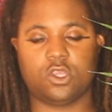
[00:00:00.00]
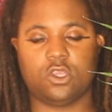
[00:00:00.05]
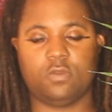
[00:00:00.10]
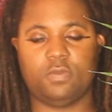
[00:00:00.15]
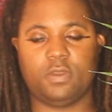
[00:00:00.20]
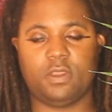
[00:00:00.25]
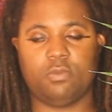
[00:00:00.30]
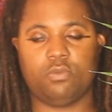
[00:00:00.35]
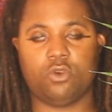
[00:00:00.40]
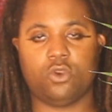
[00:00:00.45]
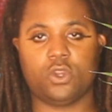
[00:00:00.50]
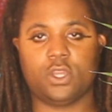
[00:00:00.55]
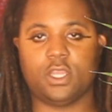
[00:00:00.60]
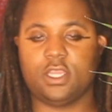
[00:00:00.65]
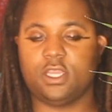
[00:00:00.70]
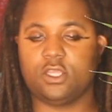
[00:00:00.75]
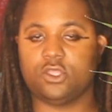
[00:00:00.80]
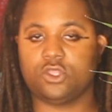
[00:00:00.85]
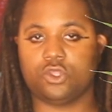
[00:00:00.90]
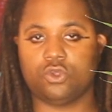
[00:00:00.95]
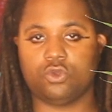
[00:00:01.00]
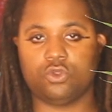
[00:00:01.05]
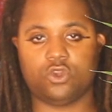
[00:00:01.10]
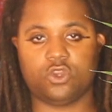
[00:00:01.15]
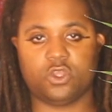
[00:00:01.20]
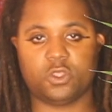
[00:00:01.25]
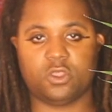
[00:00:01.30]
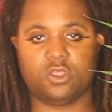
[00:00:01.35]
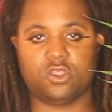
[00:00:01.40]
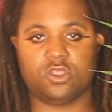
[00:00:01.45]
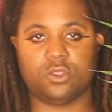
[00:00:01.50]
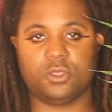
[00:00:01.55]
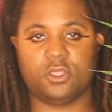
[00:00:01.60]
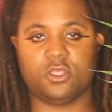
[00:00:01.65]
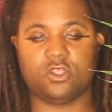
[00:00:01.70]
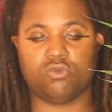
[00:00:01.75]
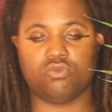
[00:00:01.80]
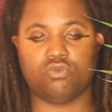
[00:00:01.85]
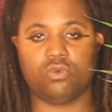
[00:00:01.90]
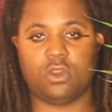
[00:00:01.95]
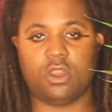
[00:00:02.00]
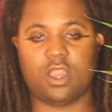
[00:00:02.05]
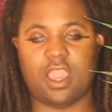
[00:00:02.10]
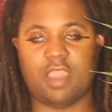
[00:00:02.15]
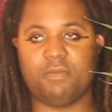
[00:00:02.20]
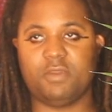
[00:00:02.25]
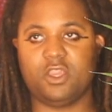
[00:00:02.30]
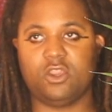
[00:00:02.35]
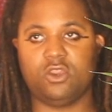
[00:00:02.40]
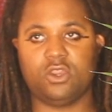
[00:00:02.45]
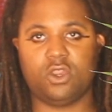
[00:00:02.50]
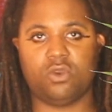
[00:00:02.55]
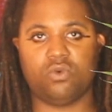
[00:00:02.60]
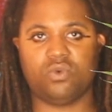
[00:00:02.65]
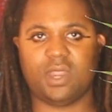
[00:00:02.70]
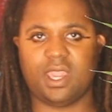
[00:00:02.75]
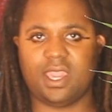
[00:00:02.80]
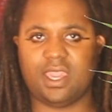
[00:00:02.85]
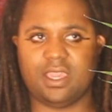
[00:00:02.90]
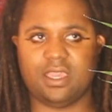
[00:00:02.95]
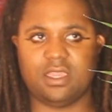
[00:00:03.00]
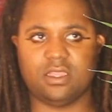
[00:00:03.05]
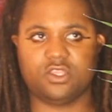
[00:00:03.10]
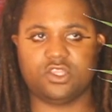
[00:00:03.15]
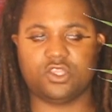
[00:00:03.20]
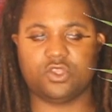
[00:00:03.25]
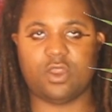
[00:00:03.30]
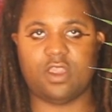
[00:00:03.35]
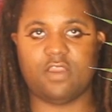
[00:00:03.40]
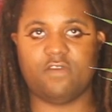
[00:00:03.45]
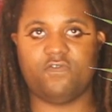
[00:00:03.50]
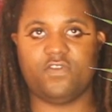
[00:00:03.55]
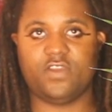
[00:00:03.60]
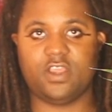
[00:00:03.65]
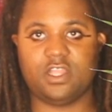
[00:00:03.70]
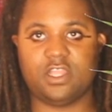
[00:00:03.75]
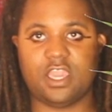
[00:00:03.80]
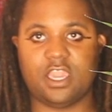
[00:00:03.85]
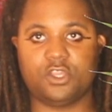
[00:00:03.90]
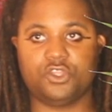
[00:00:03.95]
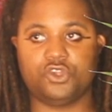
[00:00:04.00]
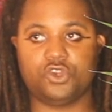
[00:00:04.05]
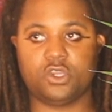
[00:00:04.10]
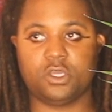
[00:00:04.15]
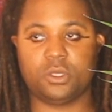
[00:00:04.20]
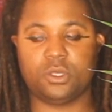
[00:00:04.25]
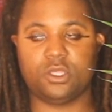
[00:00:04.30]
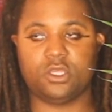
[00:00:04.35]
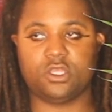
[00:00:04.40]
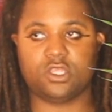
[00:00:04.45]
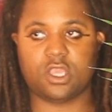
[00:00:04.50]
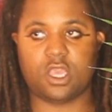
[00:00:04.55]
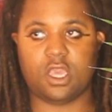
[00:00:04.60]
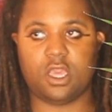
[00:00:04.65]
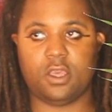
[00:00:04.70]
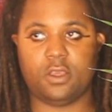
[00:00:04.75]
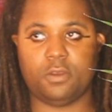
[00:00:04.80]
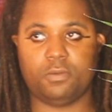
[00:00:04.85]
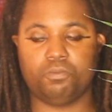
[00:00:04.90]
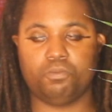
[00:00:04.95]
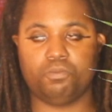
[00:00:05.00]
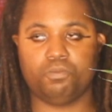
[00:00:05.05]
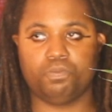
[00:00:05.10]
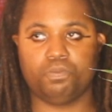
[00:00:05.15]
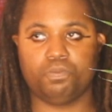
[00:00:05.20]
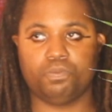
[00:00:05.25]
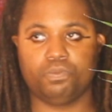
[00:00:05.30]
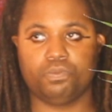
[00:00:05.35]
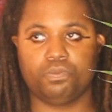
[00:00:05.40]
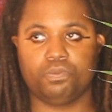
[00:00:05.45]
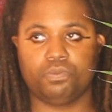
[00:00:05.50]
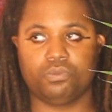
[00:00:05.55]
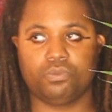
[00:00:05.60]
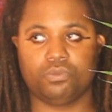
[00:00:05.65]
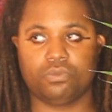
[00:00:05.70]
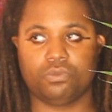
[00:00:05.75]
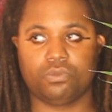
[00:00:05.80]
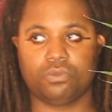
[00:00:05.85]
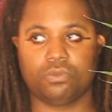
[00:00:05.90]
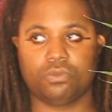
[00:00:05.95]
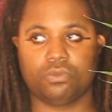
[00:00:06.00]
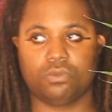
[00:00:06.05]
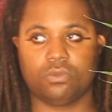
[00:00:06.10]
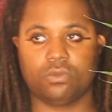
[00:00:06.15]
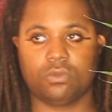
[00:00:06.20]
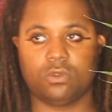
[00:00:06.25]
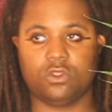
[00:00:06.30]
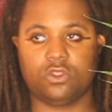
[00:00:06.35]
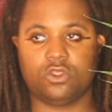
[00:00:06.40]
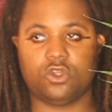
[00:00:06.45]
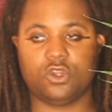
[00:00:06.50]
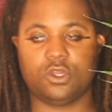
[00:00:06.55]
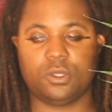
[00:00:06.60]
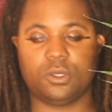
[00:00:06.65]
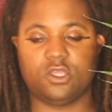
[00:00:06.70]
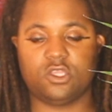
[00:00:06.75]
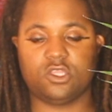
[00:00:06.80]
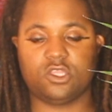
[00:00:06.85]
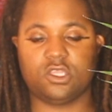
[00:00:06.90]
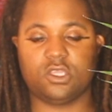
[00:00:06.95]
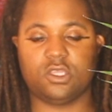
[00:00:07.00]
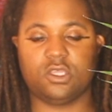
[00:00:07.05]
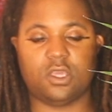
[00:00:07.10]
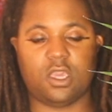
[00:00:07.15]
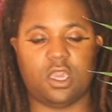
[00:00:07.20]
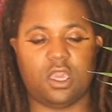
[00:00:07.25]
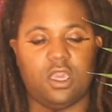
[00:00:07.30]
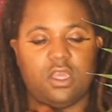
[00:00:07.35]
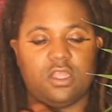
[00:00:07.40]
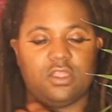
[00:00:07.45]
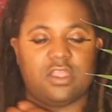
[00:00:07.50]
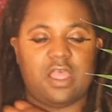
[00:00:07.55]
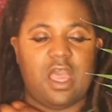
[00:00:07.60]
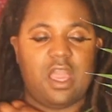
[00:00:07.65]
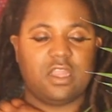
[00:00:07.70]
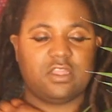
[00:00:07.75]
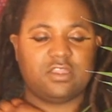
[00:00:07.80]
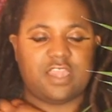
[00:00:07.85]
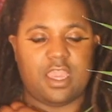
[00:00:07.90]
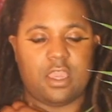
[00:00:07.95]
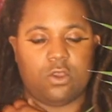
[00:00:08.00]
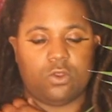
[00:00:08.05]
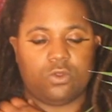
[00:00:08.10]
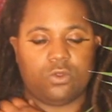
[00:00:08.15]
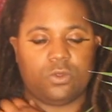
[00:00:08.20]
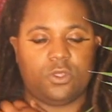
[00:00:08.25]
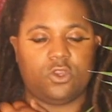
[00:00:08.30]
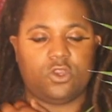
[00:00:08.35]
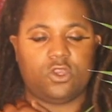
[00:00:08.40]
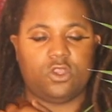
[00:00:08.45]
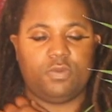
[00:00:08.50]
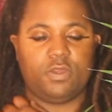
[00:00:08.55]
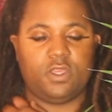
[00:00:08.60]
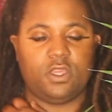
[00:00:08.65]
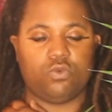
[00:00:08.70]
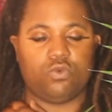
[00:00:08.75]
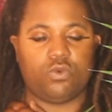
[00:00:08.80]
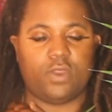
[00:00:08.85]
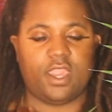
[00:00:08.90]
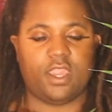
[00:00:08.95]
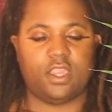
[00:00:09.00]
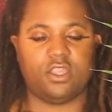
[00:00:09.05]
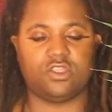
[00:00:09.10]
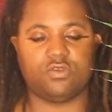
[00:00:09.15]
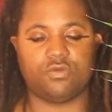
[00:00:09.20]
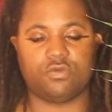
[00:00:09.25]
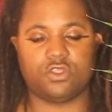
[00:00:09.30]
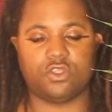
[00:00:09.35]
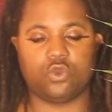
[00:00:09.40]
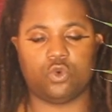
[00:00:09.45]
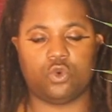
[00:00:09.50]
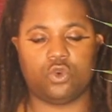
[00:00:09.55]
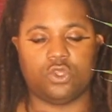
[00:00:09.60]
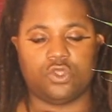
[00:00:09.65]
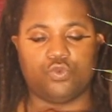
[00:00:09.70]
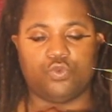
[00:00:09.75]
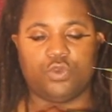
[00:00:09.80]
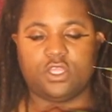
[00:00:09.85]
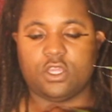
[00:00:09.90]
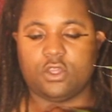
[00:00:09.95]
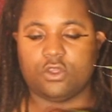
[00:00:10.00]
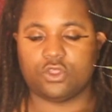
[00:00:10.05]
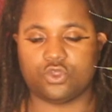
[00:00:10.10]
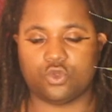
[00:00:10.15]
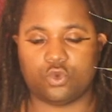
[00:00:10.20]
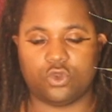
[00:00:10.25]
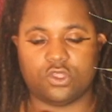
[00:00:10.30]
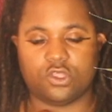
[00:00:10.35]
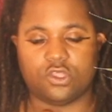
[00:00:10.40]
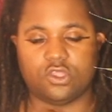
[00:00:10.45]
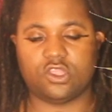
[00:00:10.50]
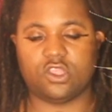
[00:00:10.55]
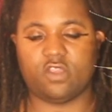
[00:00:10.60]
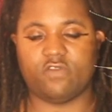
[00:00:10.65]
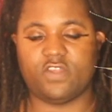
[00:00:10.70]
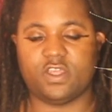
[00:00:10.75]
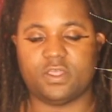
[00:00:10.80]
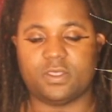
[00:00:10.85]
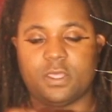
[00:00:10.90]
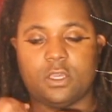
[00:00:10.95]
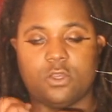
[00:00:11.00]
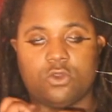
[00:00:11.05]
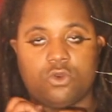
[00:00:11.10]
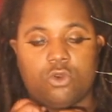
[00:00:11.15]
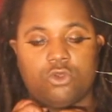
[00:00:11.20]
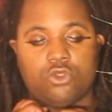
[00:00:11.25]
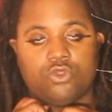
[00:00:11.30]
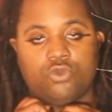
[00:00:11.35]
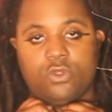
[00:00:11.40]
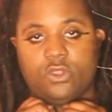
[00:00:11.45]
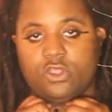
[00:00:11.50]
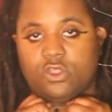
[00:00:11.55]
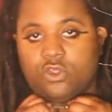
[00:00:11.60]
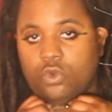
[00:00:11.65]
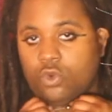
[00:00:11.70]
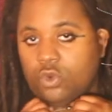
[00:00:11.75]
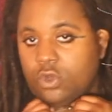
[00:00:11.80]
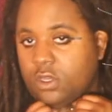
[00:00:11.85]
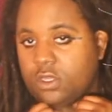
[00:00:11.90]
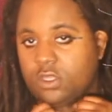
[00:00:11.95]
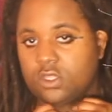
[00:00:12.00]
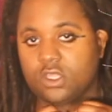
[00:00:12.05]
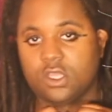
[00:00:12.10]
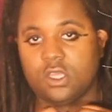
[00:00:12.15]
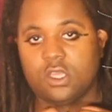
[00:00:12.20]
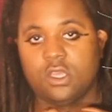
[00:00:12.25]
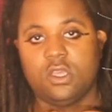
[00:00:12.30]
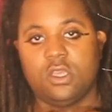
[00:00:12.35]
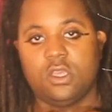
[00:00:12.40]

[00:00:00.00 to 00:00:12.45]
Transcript: could be broken into during this, this, I'm hearing a raid, so I feel like during this, um, during this uh, lockdown, there could be raids of stores, retail stores and stuff like that, grocery stores,